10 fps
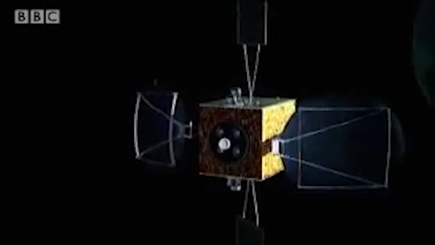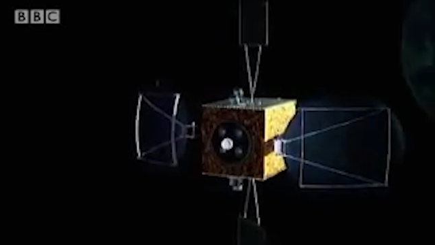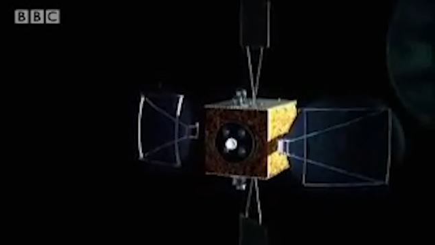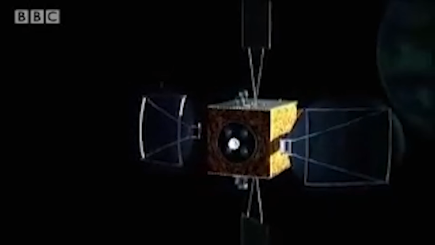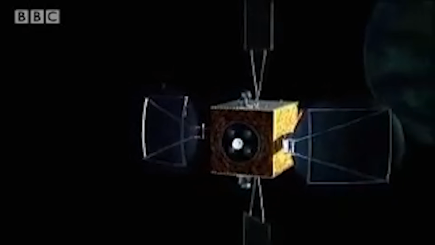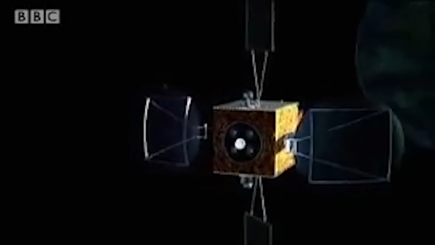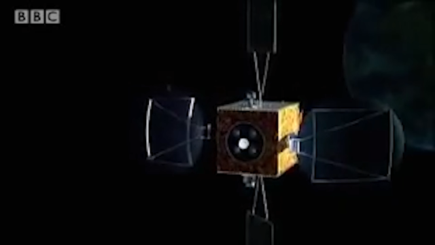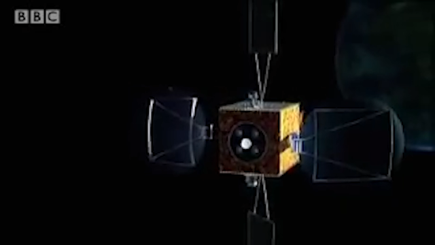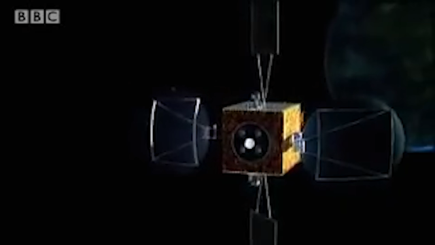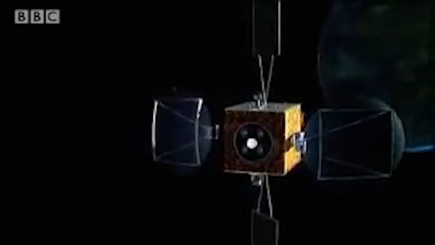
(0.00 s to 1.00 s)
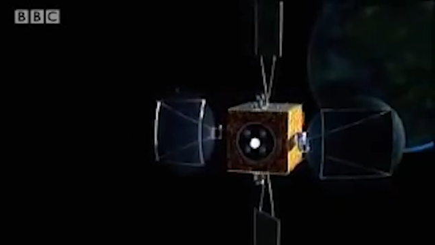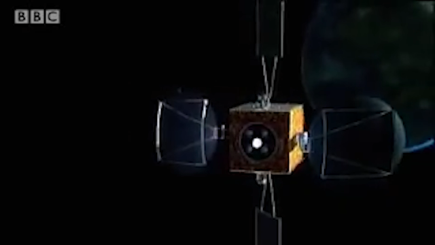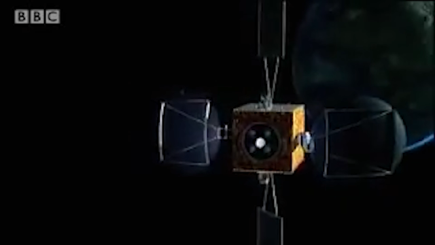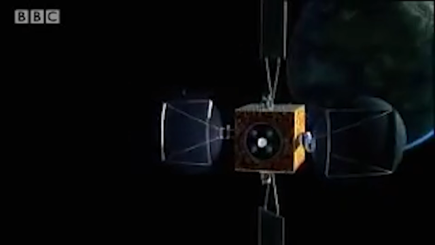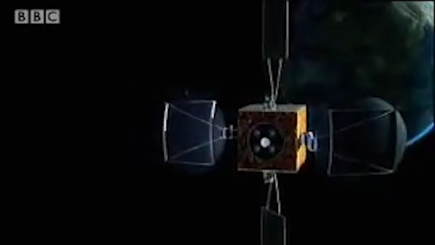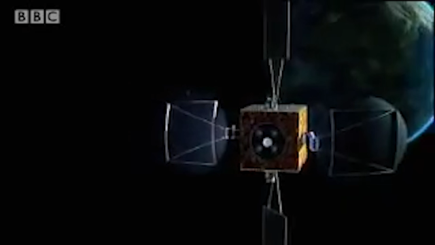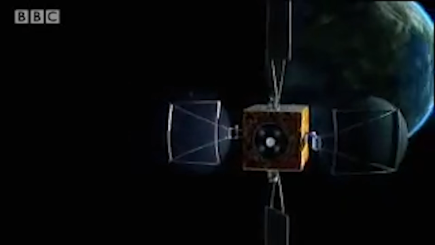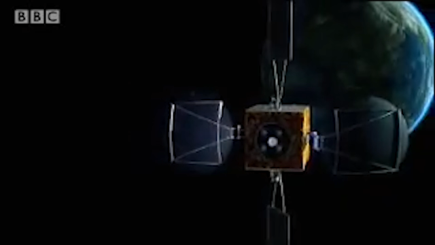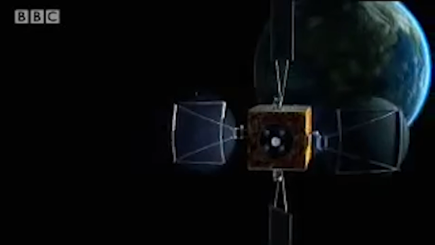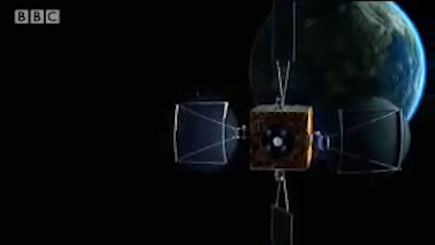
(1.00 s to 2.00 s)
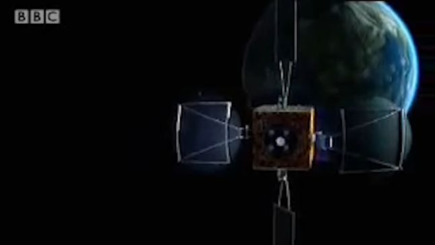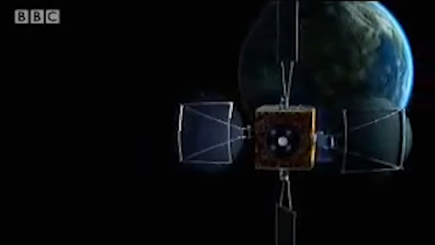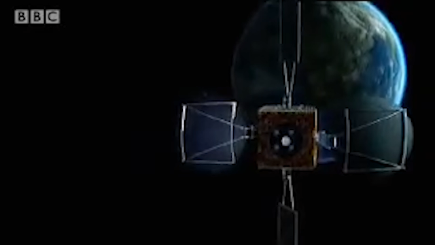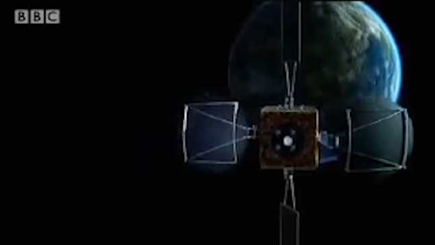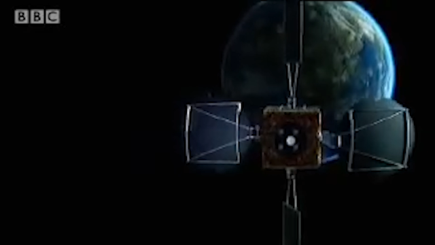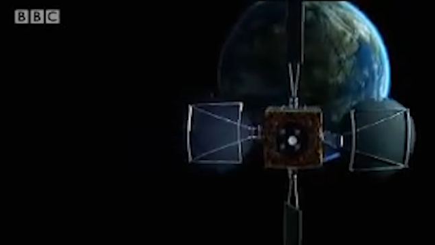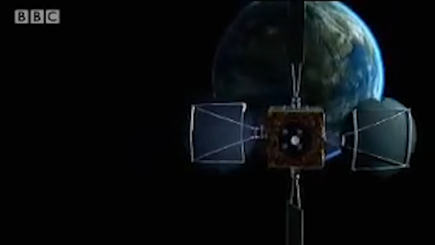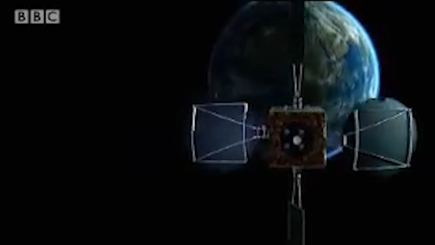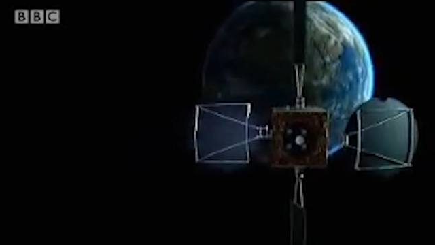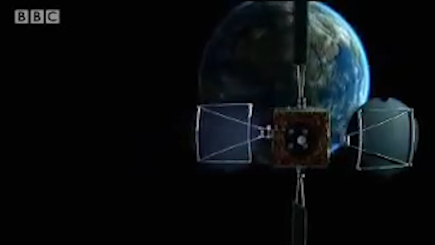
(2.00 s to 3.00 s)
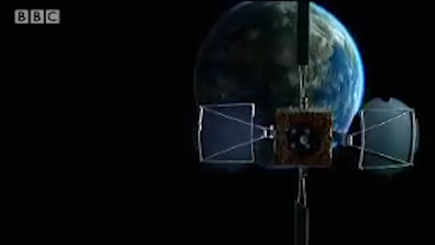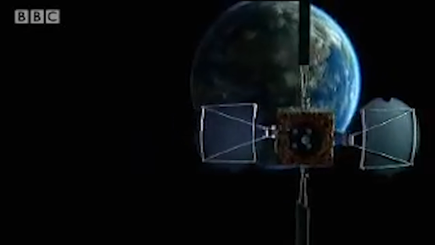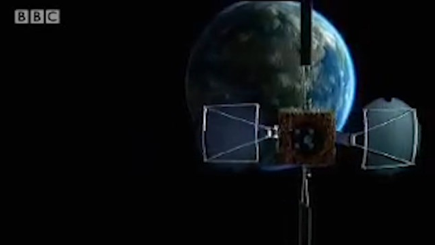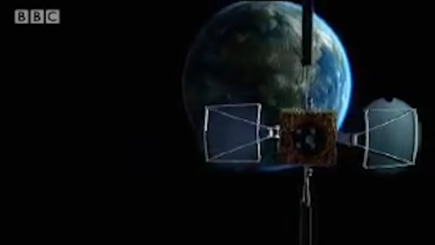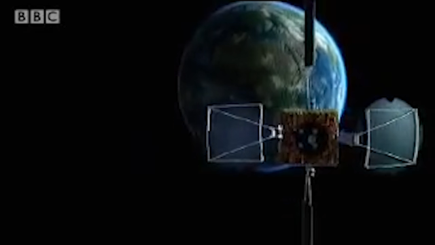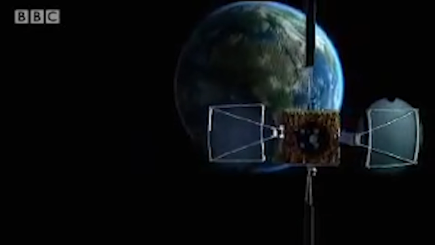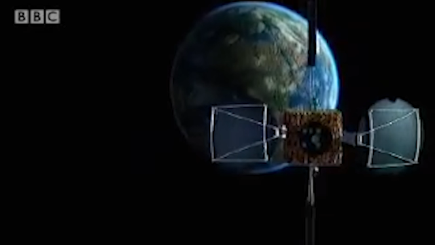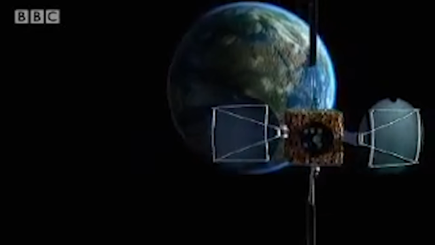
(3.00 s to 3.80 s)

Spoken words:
[unreadable: no face in view]